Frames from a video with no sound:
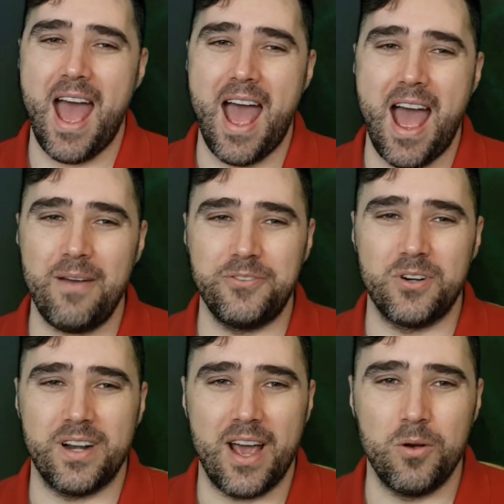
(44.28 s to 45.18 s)

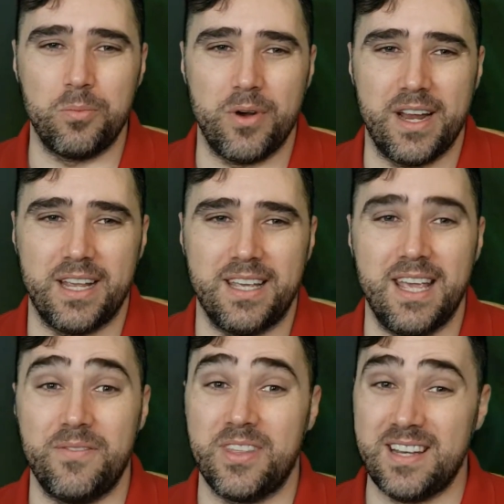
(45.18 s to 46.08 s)
After an outbreak,
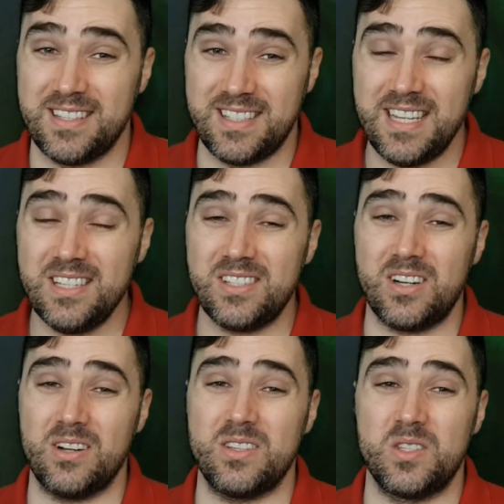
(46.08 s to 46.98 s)
if the disease
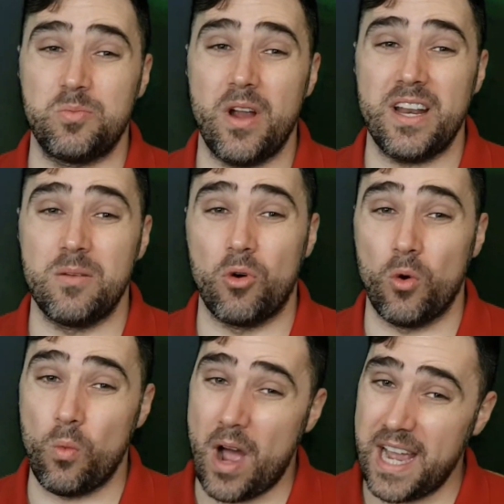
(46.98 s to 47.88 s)
starts spreading
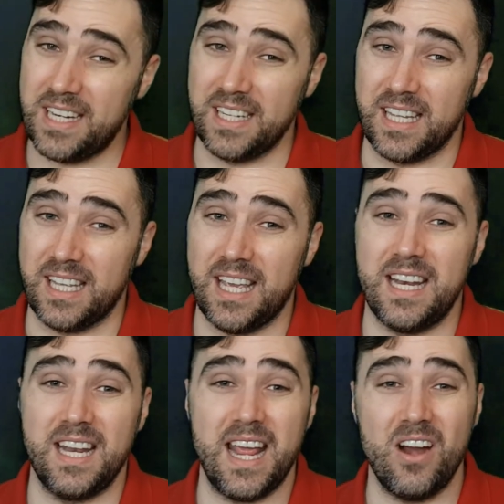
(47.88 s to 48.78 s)
more widely in
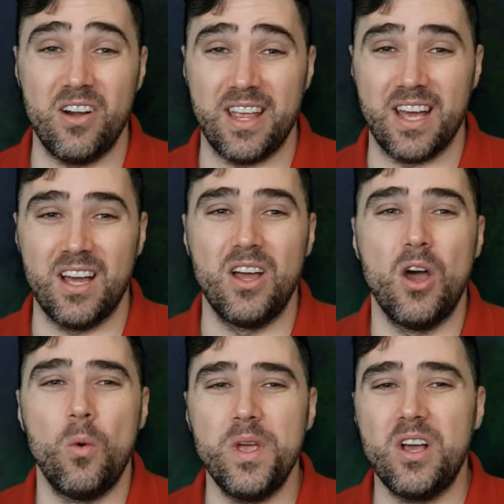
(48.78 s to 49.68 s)
an area,
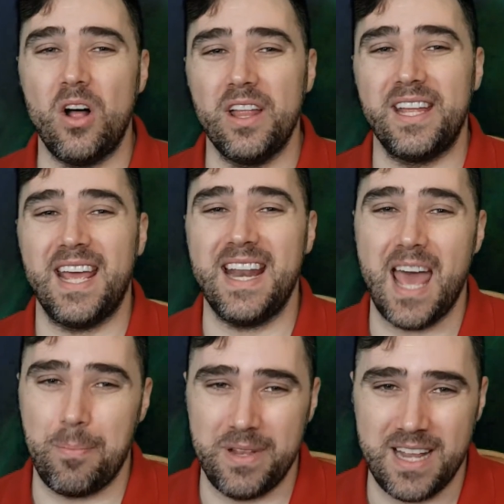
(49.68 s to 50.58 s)
we call it an
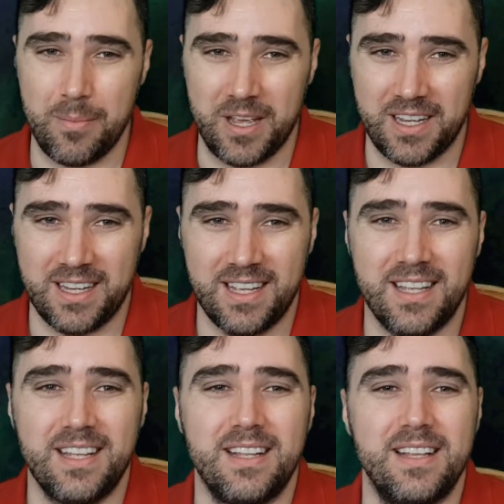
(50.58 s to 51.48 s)
epidemic.
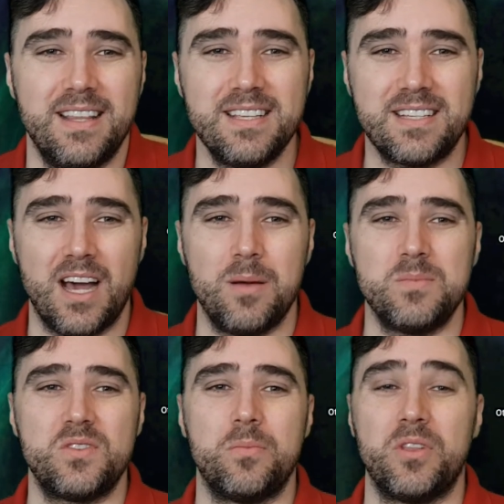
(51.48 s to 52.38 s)
This
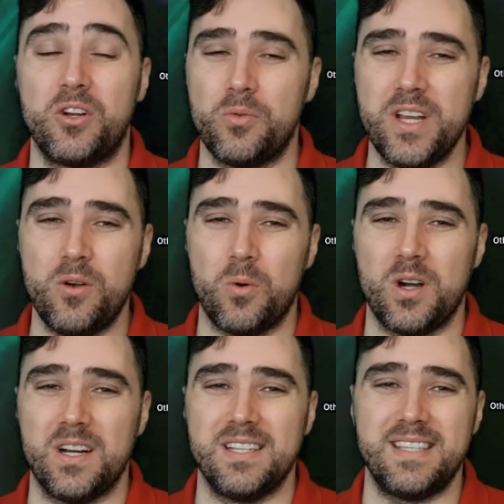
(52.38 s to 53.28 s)
comes from the Greek
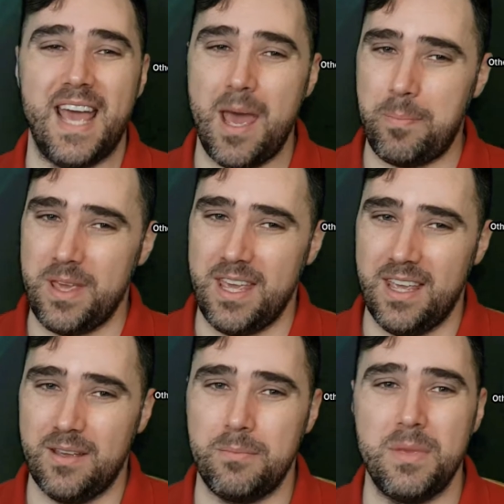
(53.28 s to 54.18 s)
words
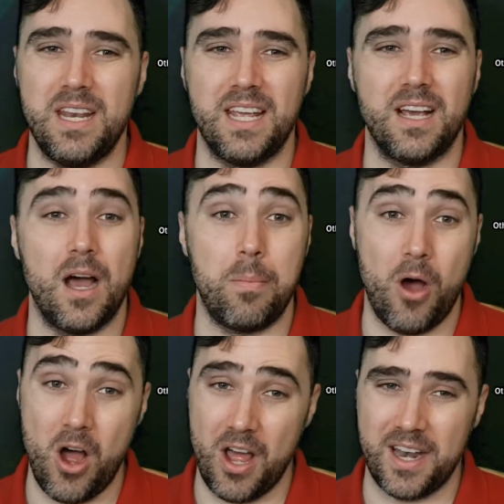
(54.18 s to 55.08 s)
epi, meaning
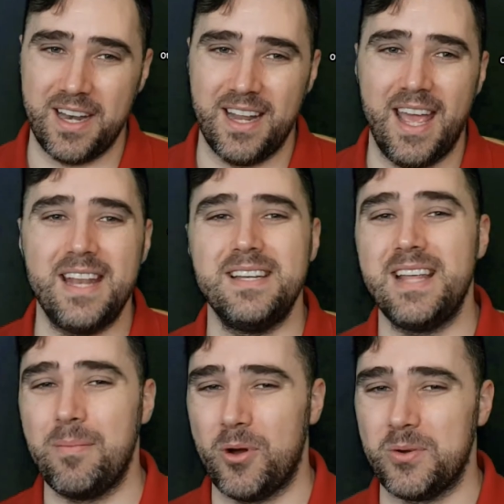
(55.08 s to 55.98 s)
upon, and
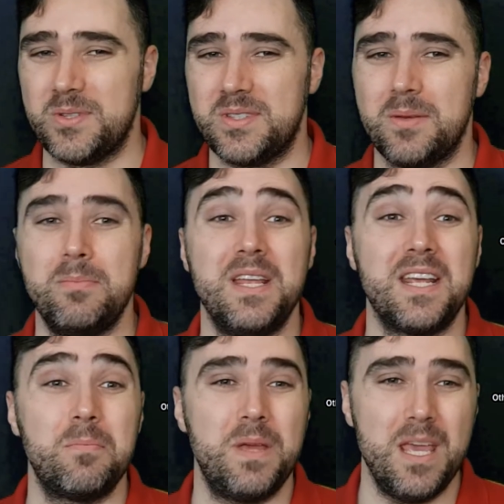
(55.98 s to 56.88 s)
demos,
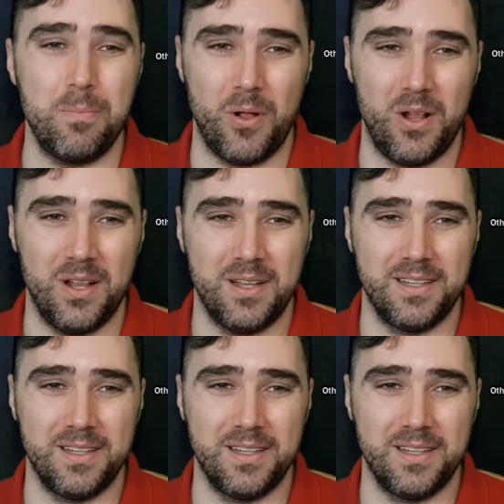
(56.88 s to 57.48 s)
meaning people.